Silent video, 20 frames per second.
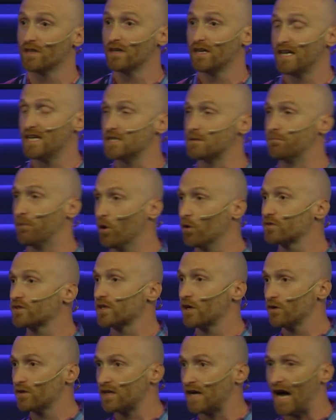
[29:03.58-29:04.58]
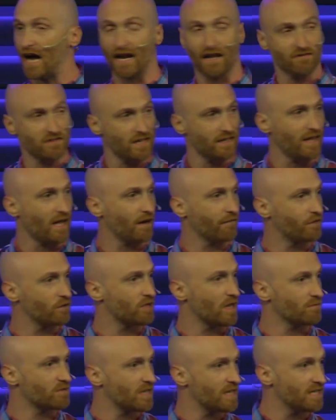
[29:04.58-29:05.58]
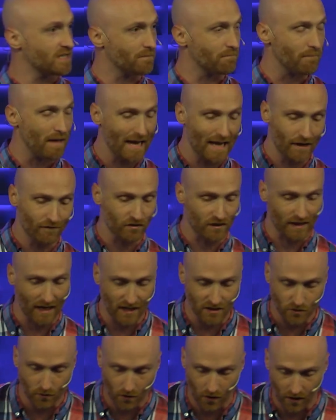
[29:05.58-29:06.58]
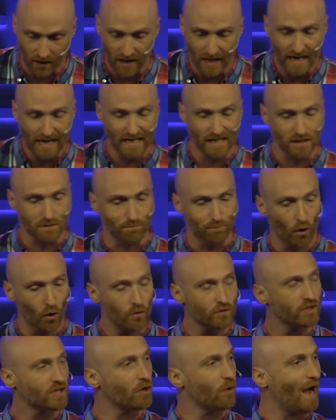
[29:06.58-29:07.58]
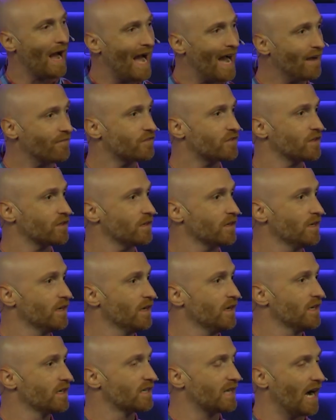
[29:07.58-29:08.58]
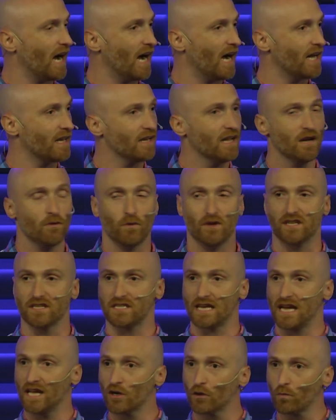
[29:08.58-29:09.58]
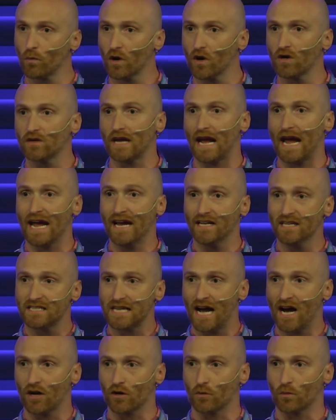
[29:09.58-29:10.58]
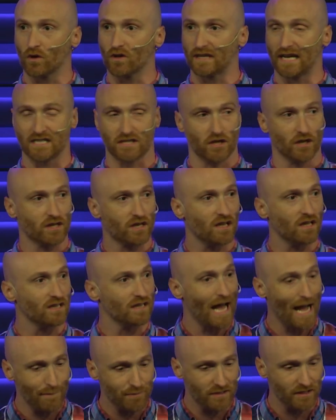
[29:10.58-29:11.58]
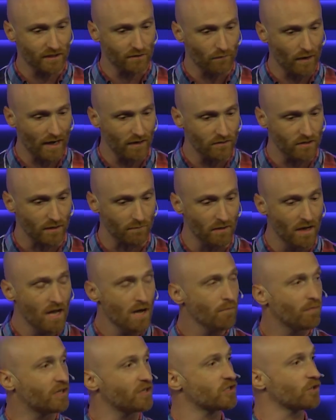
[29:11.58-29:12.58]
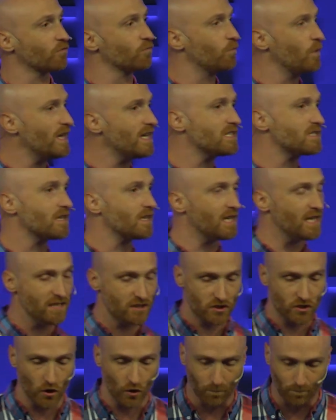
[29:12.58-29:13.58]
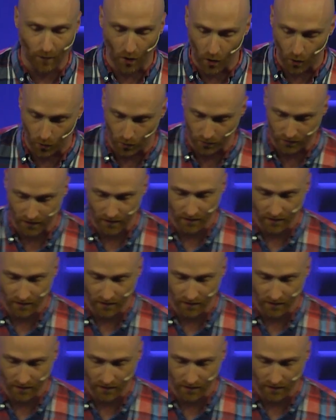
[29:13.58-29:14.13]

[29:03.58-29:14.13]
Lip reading: He is bold to go to God. I've said that a few times. He's a man after God's own heart. He is bold to go after God with his inner world and his outer world as they're collapsing around him. But there's a reason he's so bold.